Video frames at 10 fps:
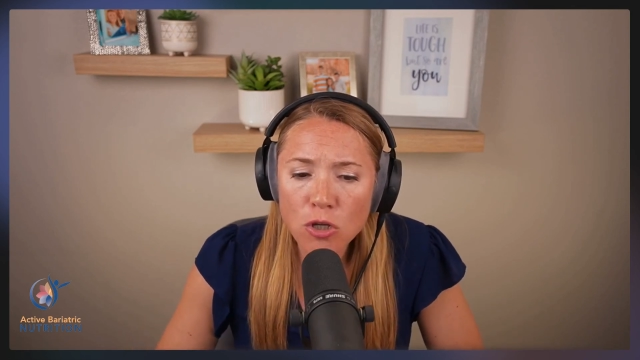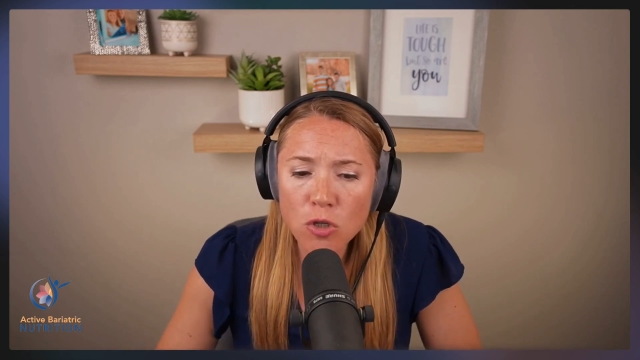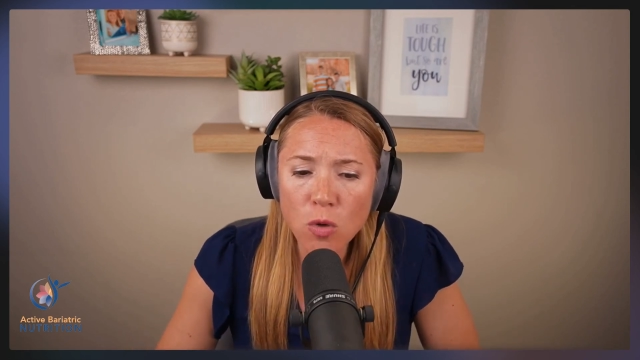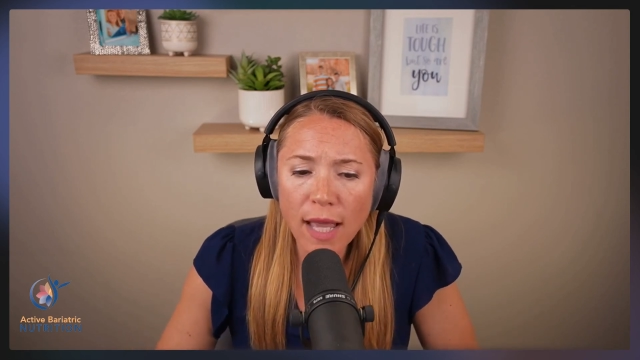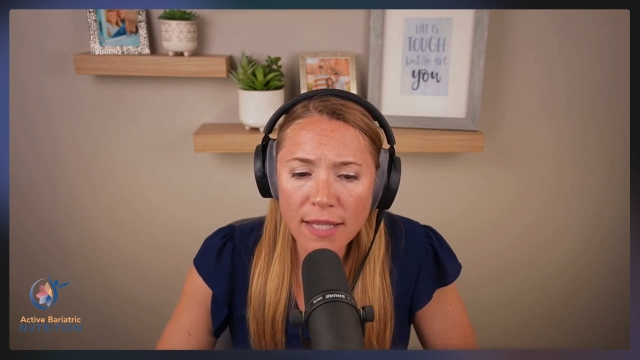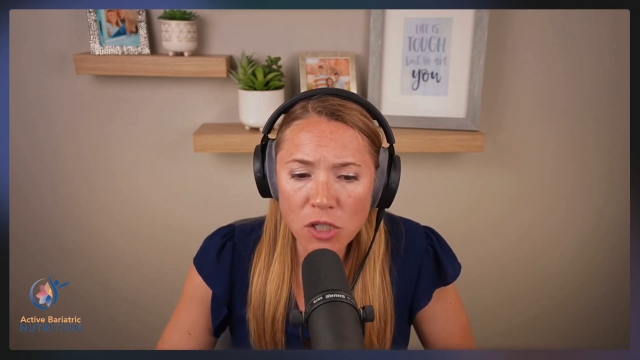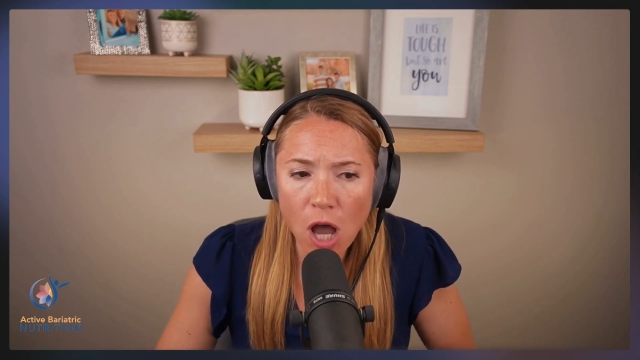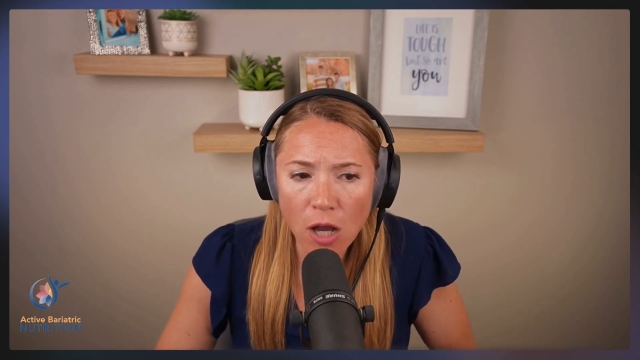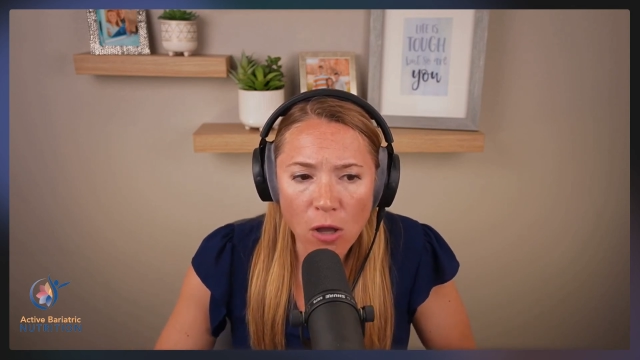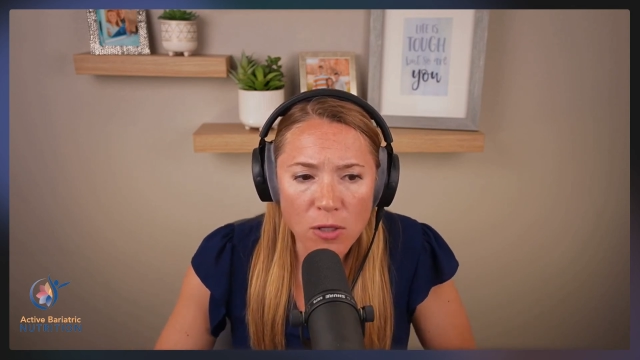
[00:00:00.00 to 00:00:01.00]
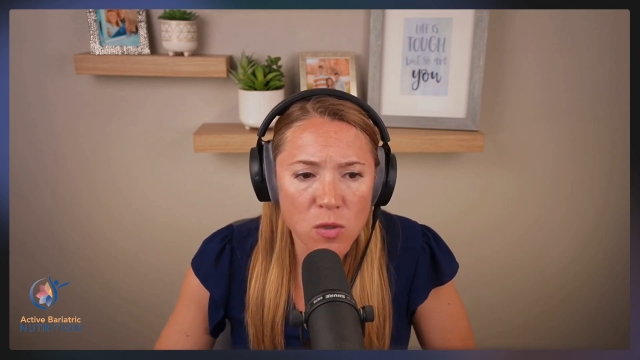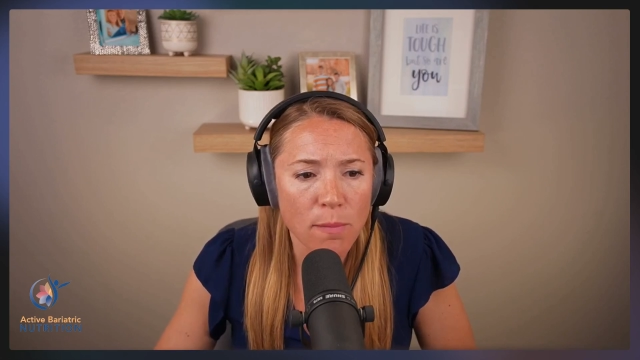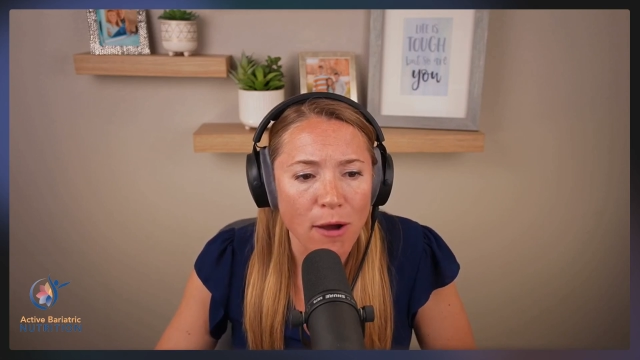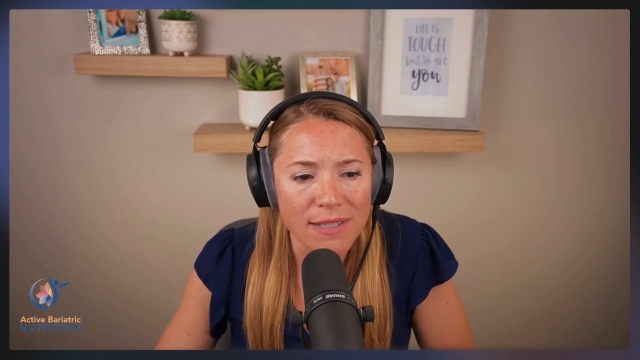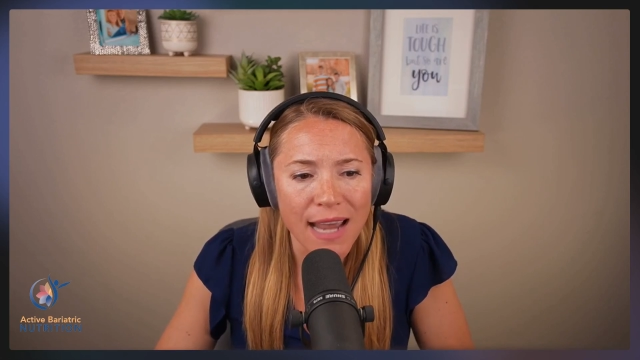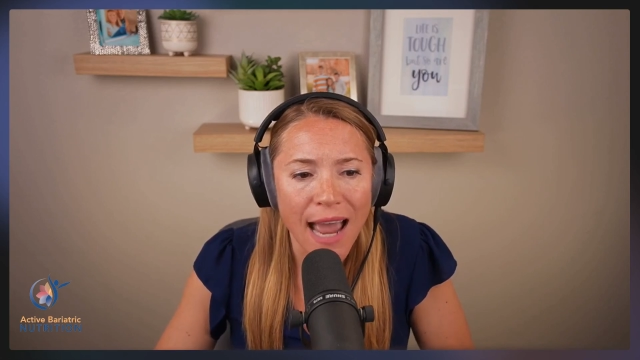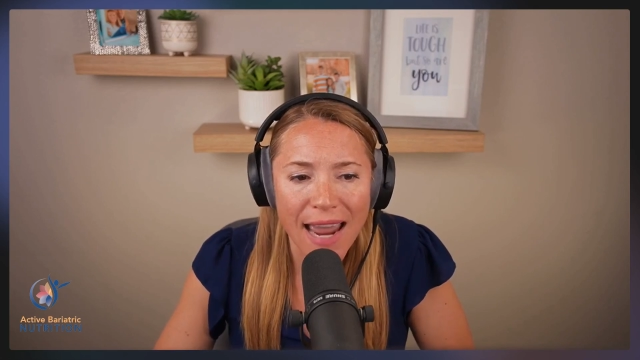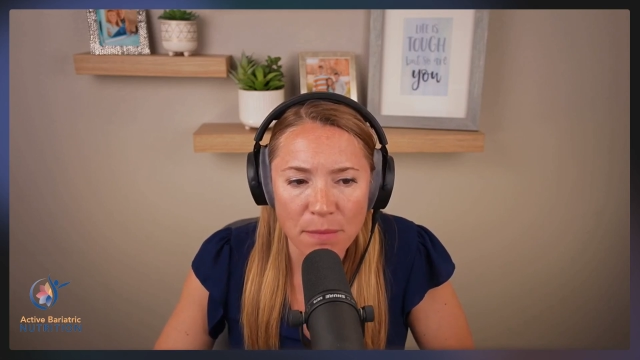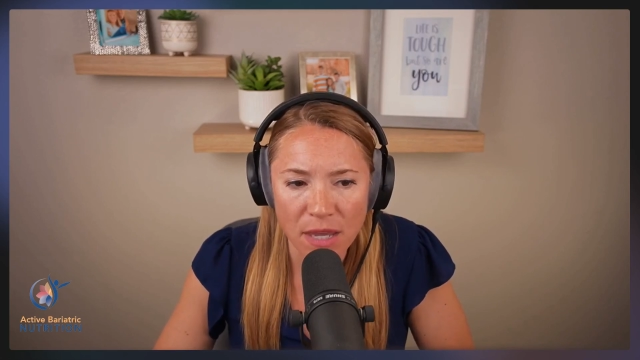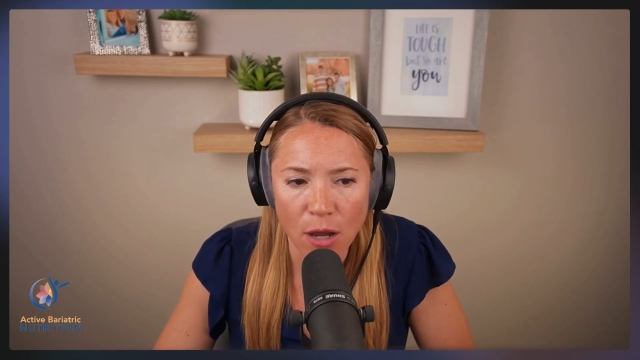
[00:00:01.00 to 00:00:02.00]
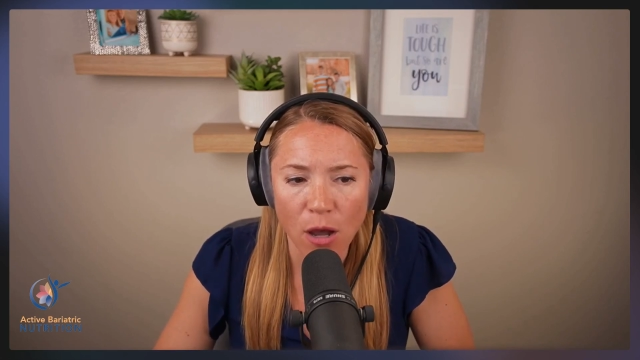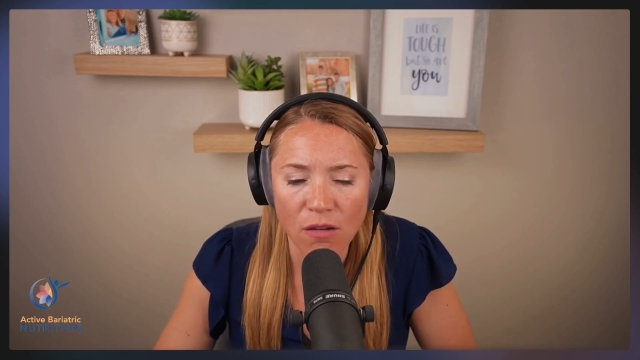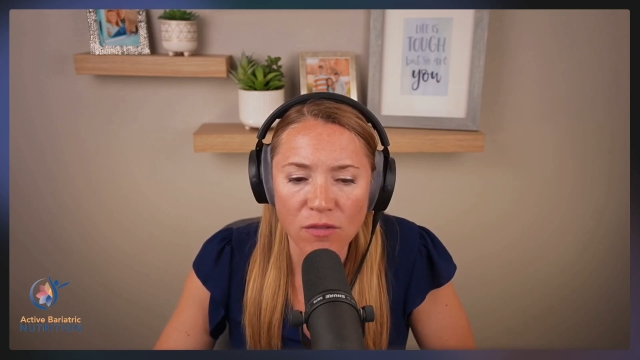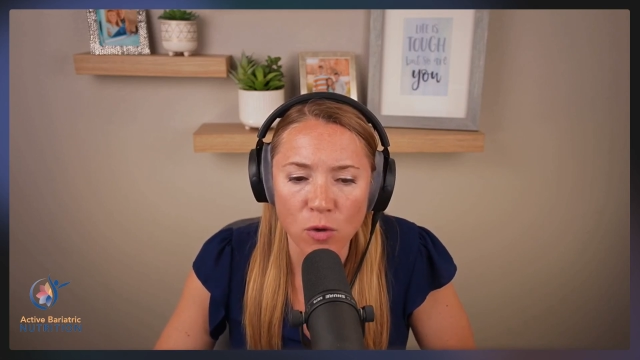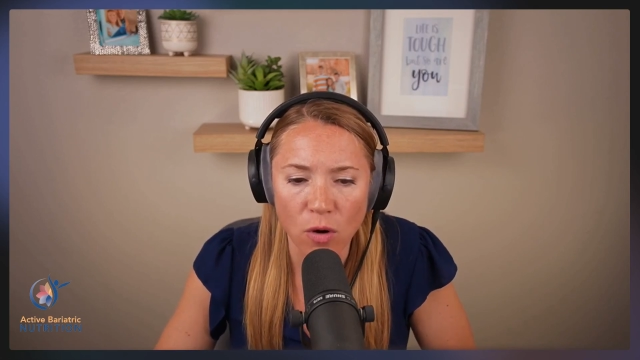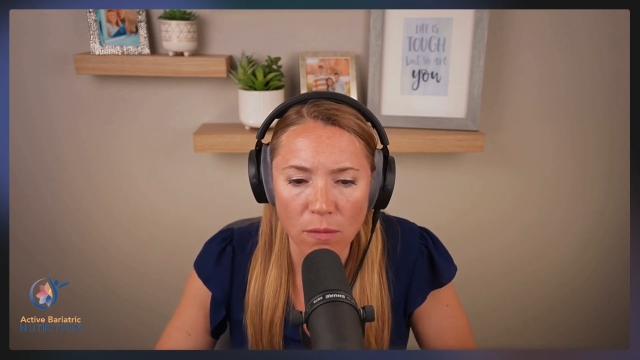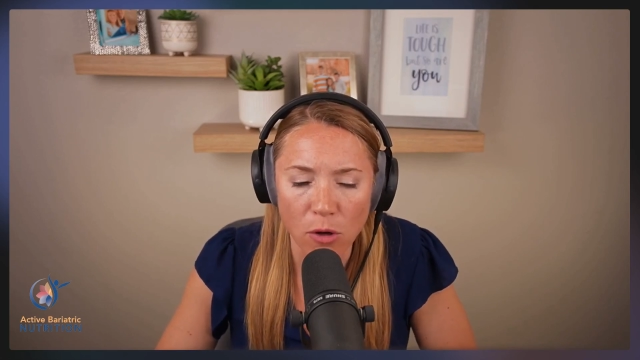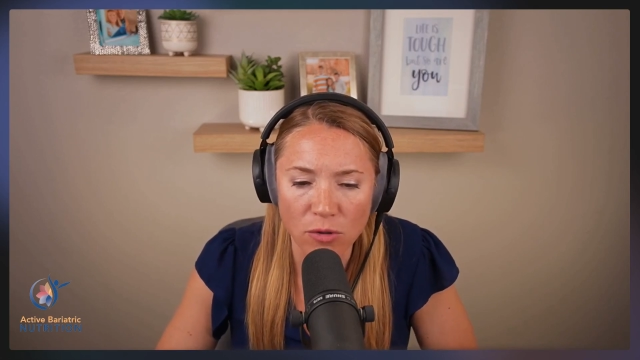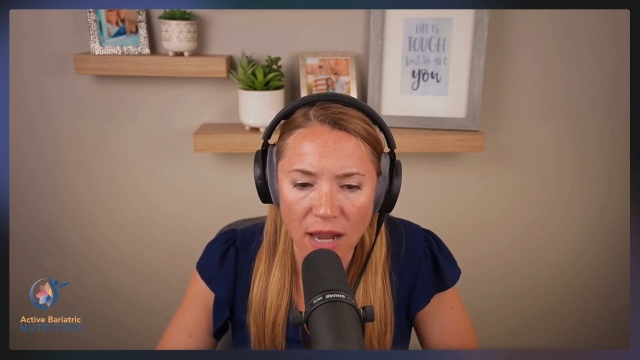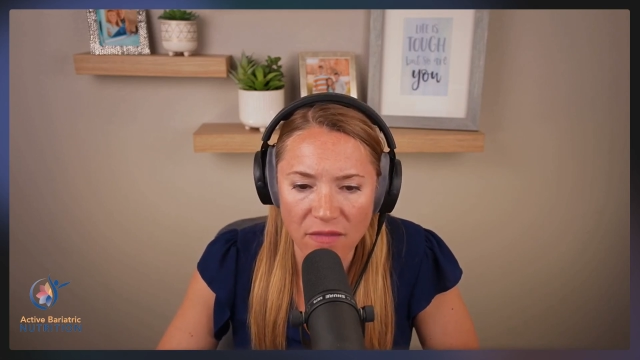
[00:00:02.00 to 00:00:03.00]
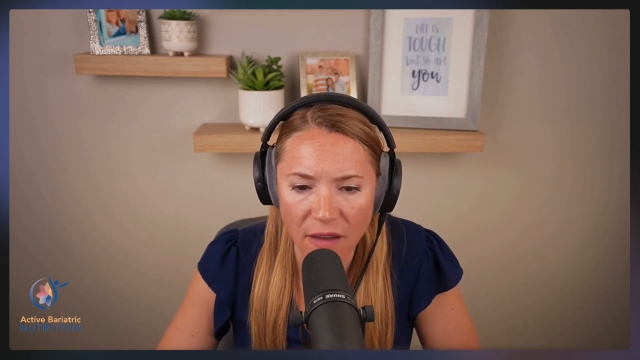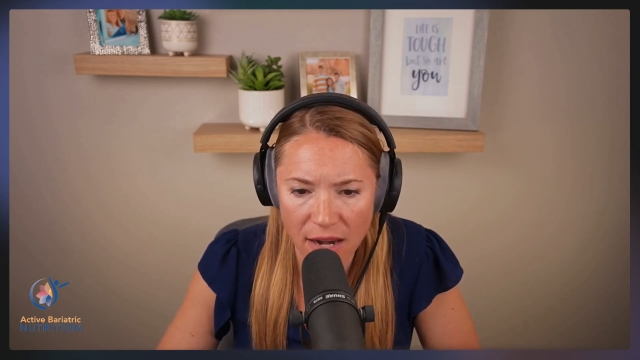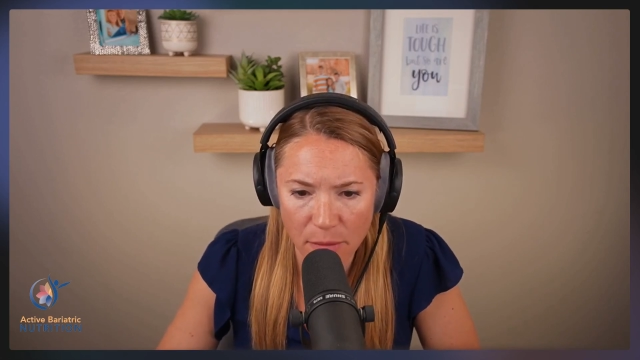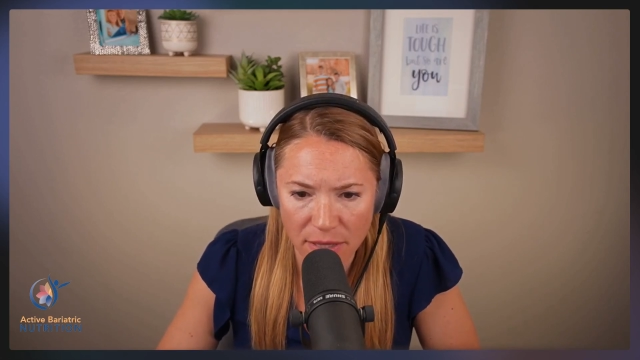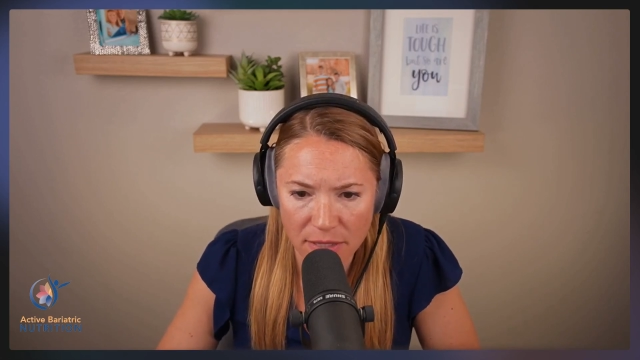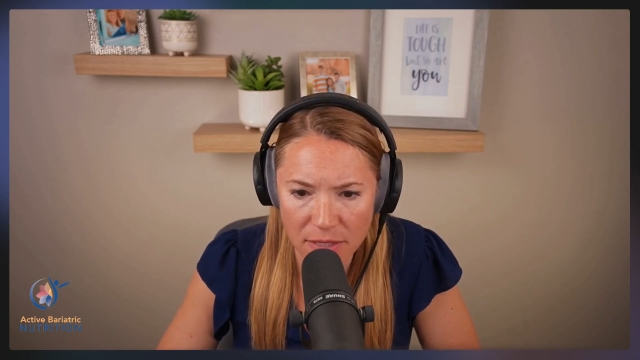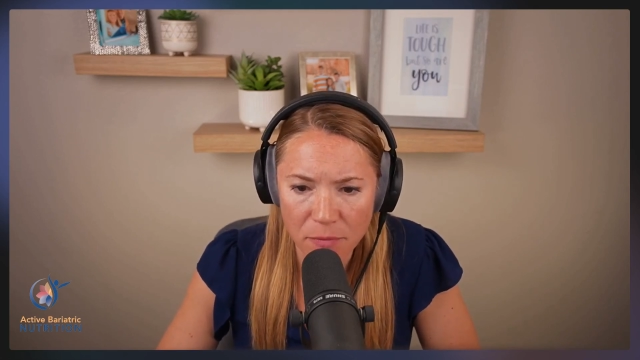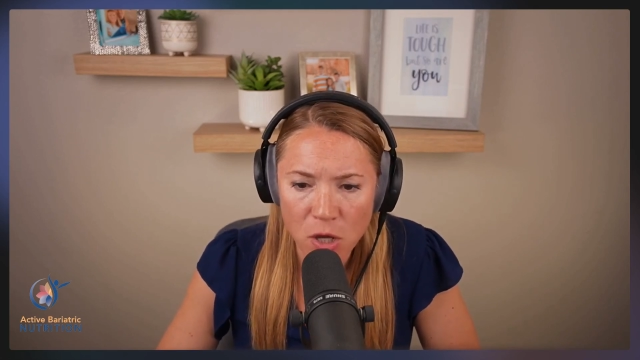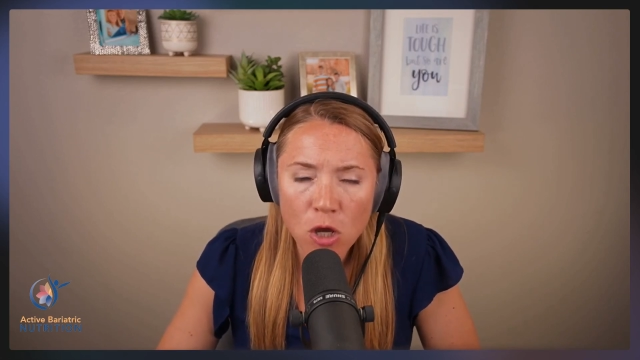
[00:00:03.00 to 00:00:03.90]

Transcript: So let's talk also about timing of your multivitamins.